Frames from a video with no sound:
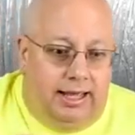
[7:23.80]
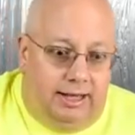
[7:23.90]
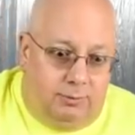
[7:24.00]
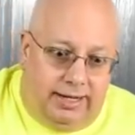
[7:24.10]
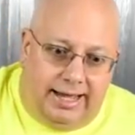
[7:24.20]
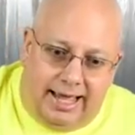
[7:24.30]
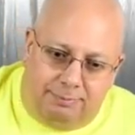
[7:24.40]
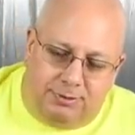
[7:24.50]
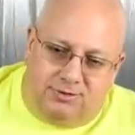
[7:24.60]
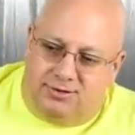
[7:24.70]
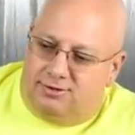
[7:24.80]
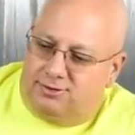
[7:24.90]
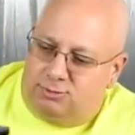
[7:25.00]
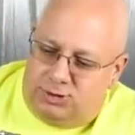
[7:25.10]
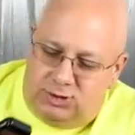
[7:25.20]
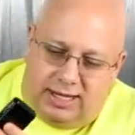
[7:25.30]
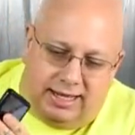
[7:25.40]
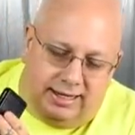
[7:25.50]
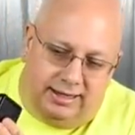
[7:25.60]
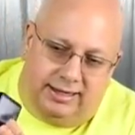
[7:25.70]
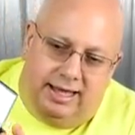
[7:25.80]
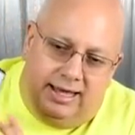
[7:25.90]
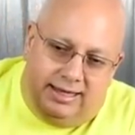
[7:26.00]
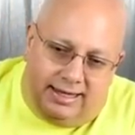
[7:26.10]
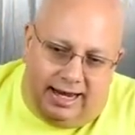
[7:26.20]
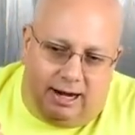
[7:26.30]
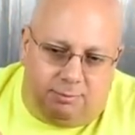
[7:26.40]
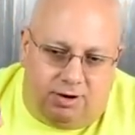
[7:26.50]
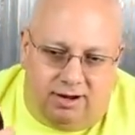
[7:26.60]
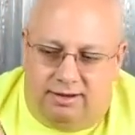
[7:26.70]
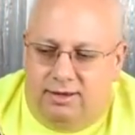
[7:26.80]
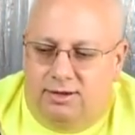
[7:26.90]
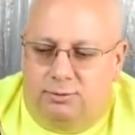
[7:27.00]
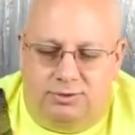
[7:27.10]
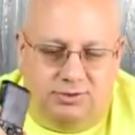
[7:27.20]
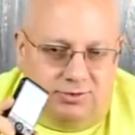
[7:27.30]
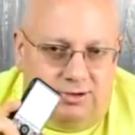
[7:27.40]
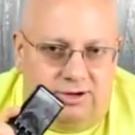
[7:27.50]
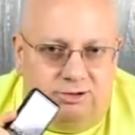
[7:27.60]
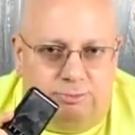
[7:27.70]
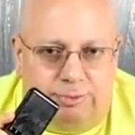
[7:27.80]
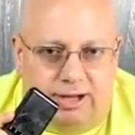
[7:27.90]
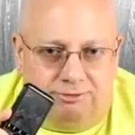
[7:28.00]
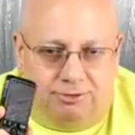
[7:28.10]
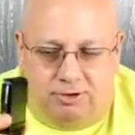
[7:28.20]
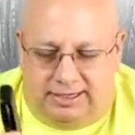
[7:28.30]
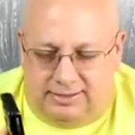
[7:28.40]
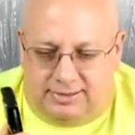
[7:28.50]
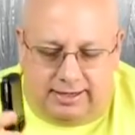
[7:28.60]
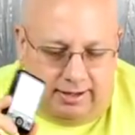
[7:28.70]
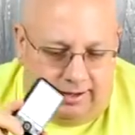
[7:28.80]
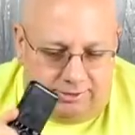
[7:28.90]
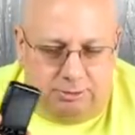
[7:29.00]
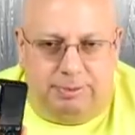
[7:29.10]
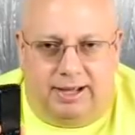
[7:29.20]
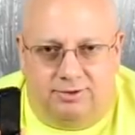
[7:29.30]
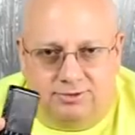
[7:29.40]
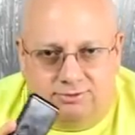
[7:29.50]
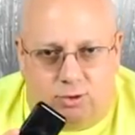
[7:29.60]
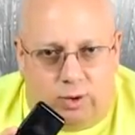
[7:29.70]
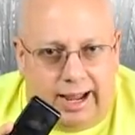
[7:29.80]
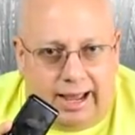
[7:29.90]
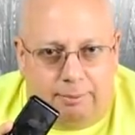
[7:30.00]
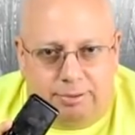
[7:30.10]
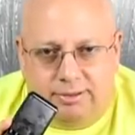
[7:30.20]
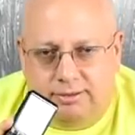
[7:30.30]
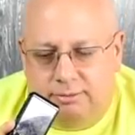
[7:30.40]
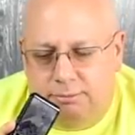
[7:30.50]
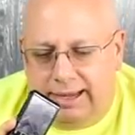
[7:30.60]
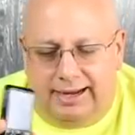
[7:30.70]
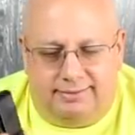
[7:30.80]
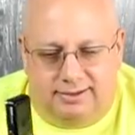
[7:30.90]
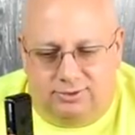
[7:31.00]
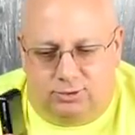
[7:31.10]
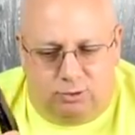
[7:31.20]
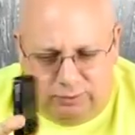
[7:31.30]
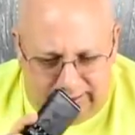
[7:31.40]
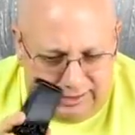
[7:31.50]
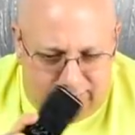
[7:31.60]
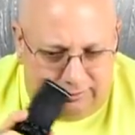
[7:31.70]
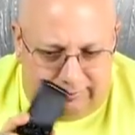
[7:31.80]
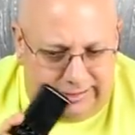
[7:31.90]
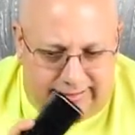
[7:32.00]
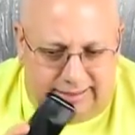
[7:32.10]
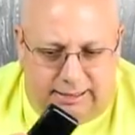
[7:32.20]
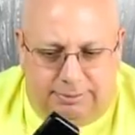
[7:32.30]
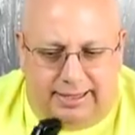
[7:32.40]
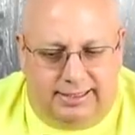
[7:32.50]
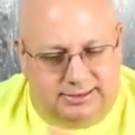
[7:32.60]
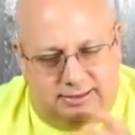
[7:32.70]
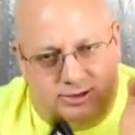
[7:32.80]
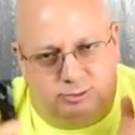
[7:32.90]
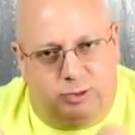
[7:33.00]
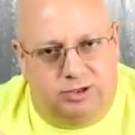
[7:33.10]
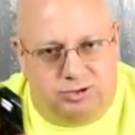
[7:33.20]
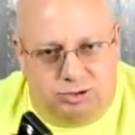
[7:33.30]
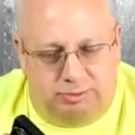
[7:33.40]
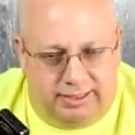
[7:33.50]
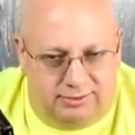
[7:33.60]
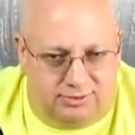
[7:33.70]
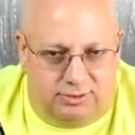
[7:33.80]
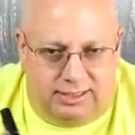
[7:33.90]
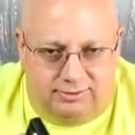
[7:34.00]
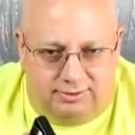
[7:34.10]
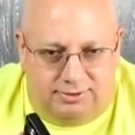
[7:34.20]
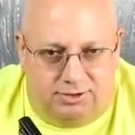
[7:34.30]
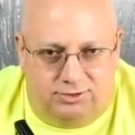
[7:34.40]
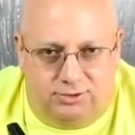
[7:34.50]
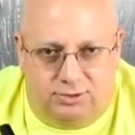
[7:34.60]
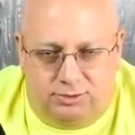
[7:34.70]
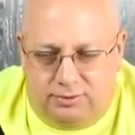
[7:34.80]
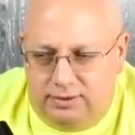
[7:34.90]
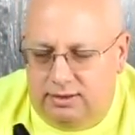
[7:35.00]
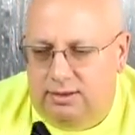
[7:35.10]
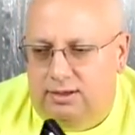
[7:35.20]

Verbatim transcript: And what happens is, is when you got a camera with a serious buffer and it's got a 100 pounds of crap packed into a really, really, really tiny package, not this point and shoot, like a Sony a7R II.